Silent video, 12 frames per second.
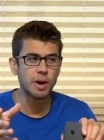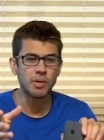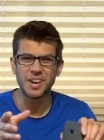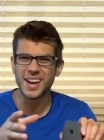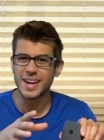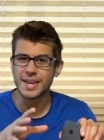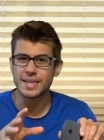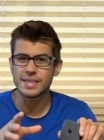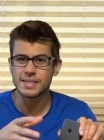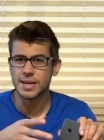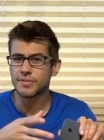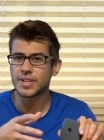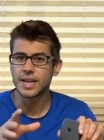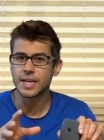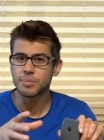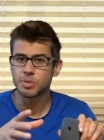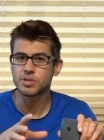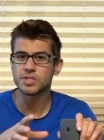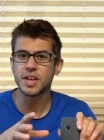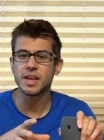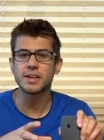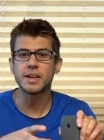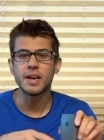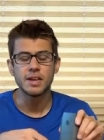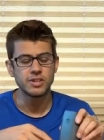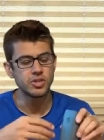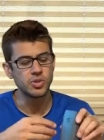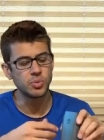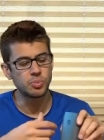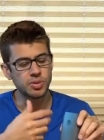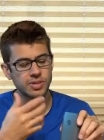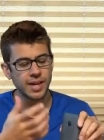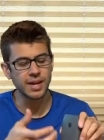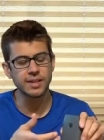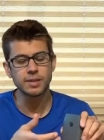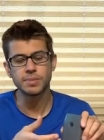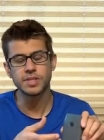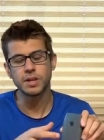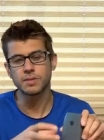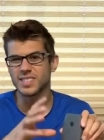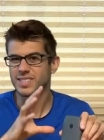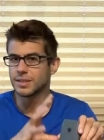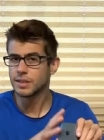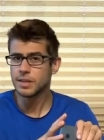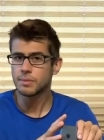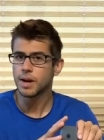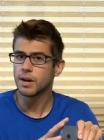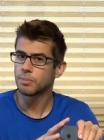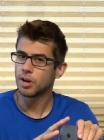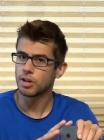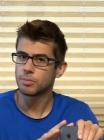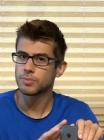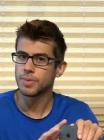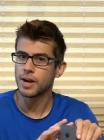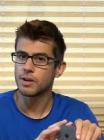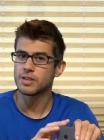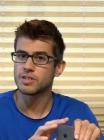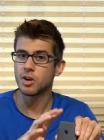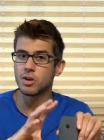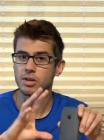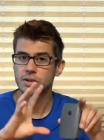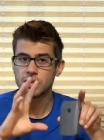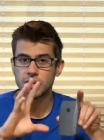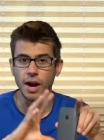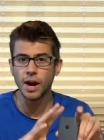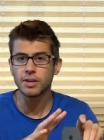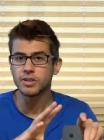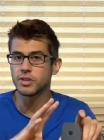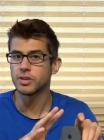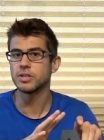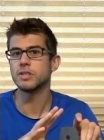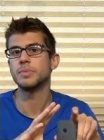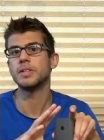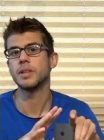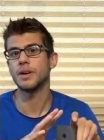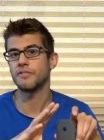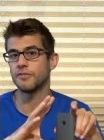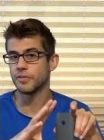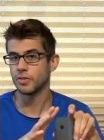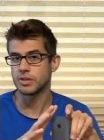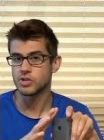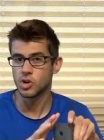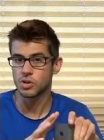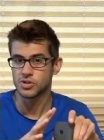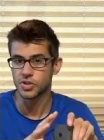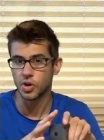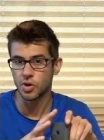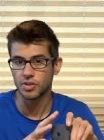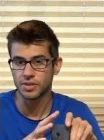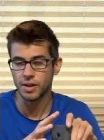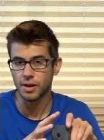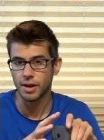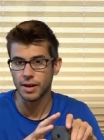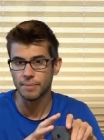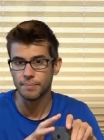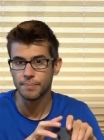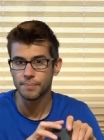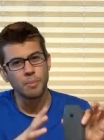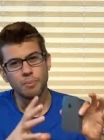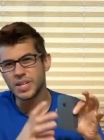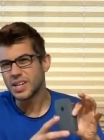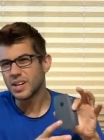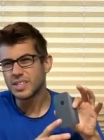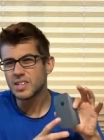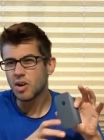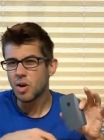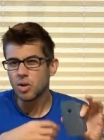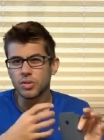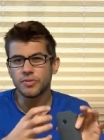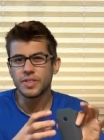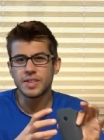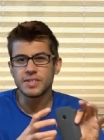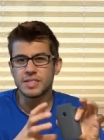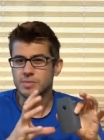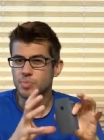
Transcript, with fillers: about 70-80% to protect themselves, as lithium-ion polymer batteries are not good to be left fully charged all the time. Because all of this